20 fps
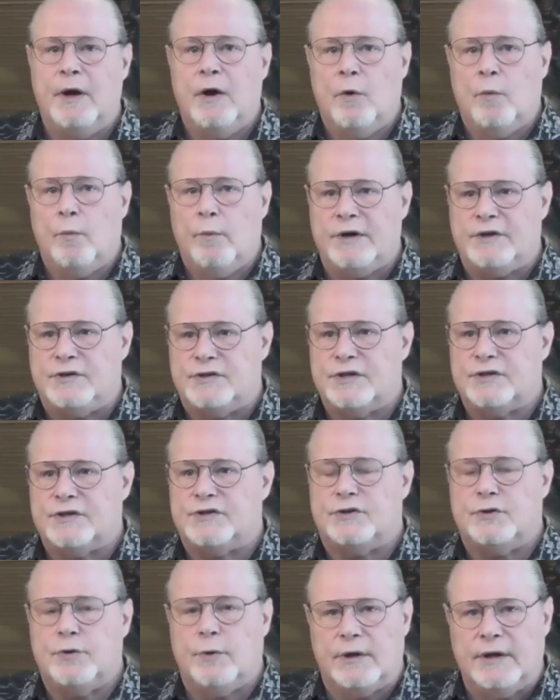which is
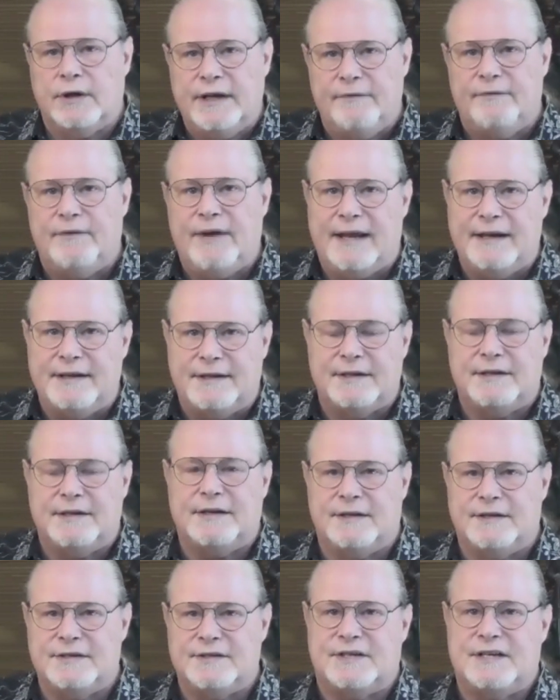to alleviate the
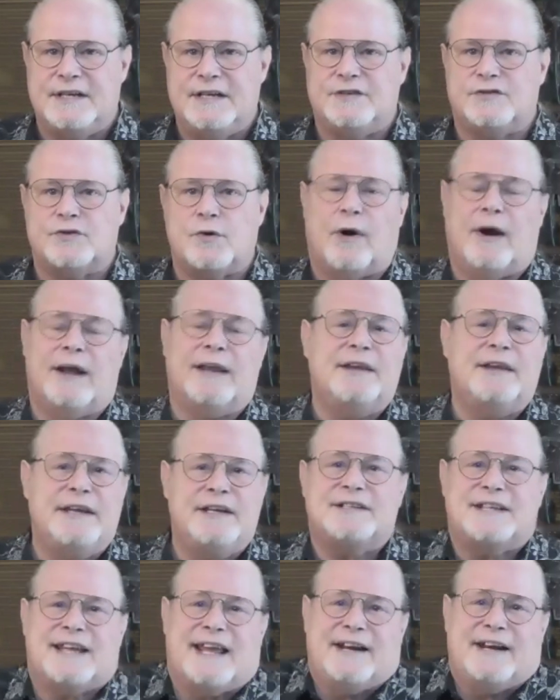disease or at
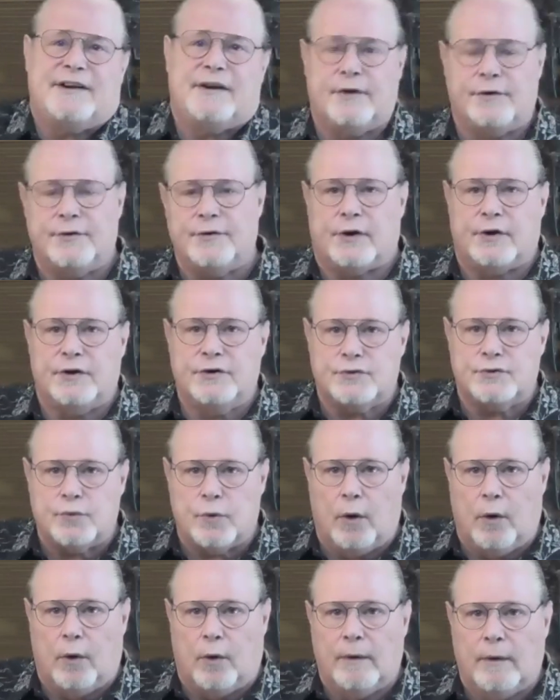least get it under
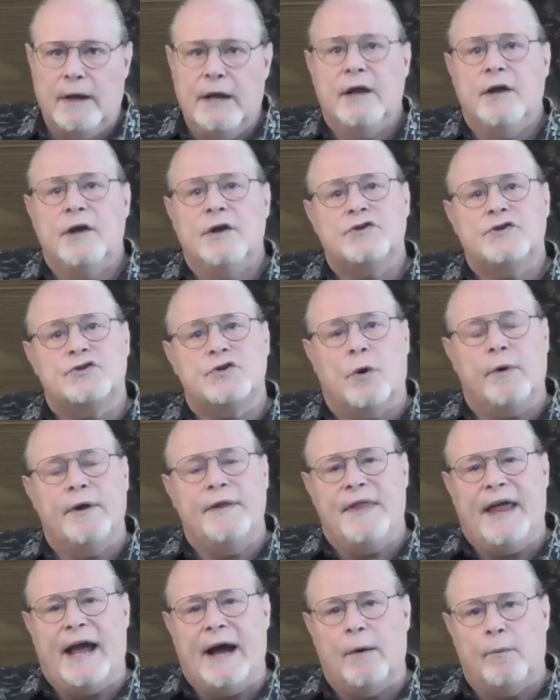control. So in
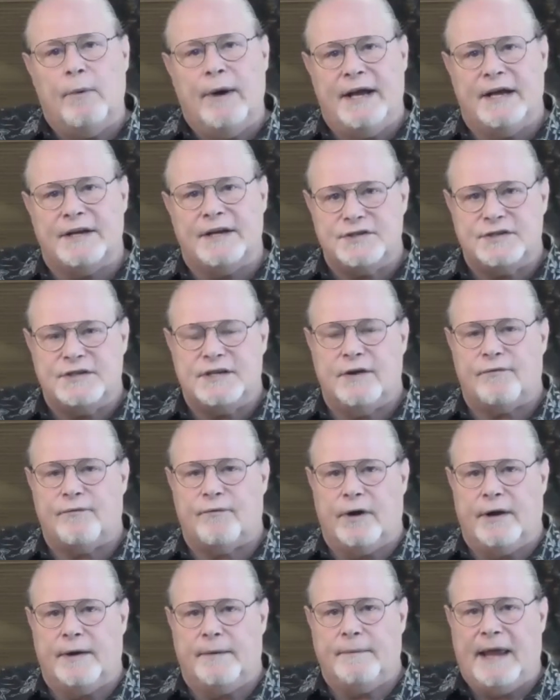that way, it's
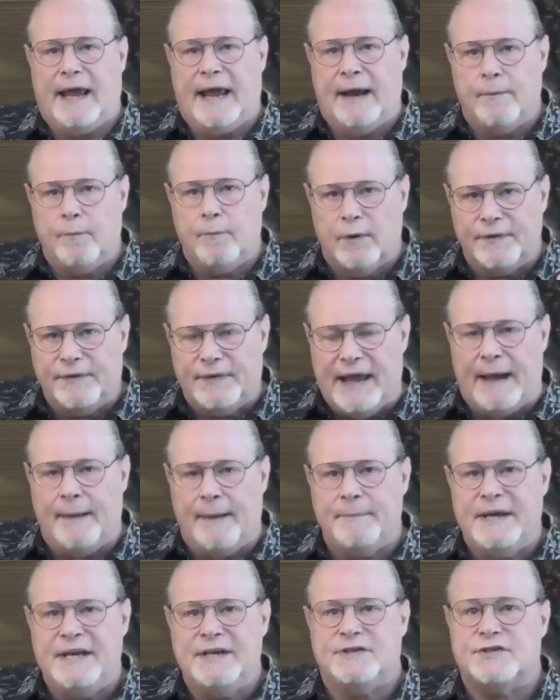different. And what that
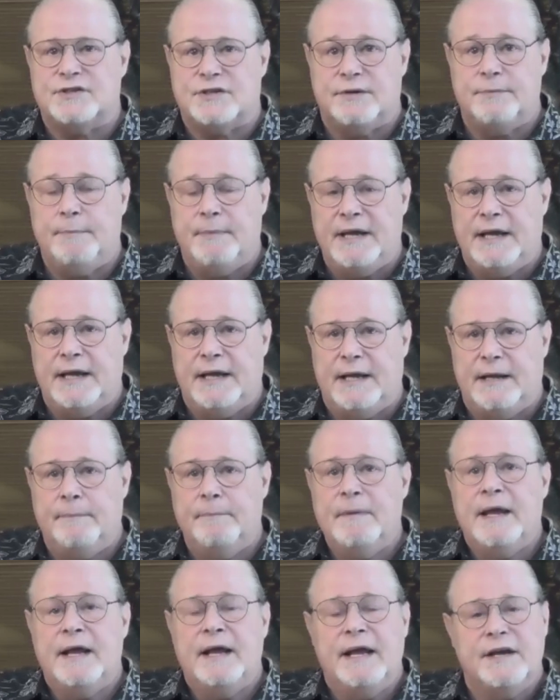means to me
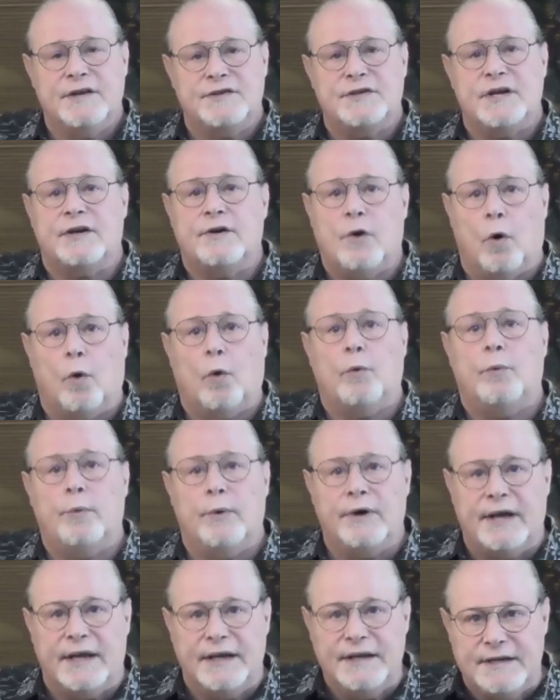is that gold will
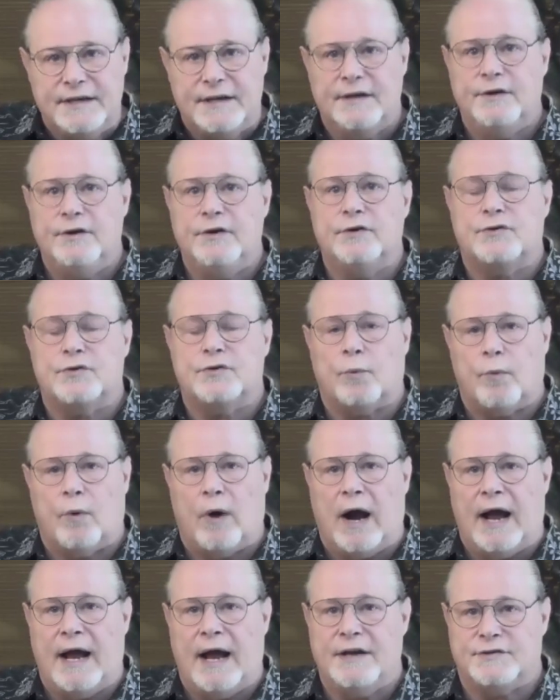continue to
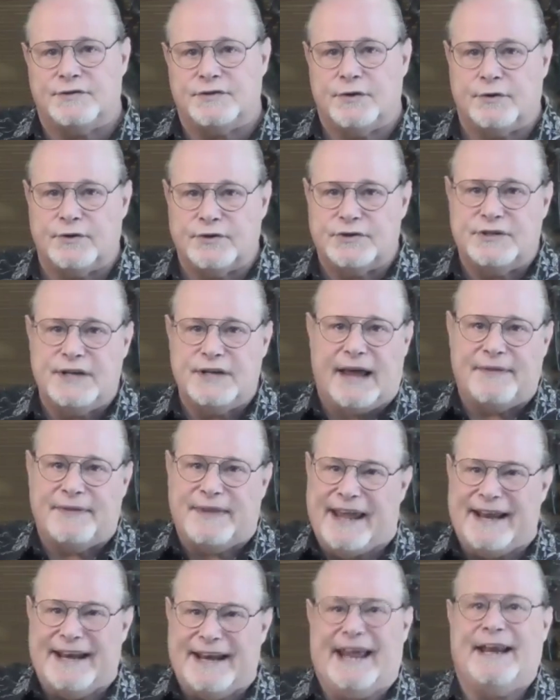rise. There's not
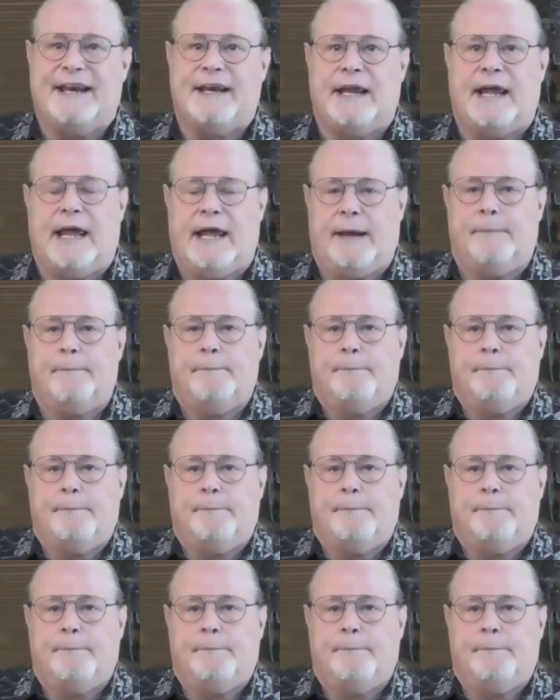that end game.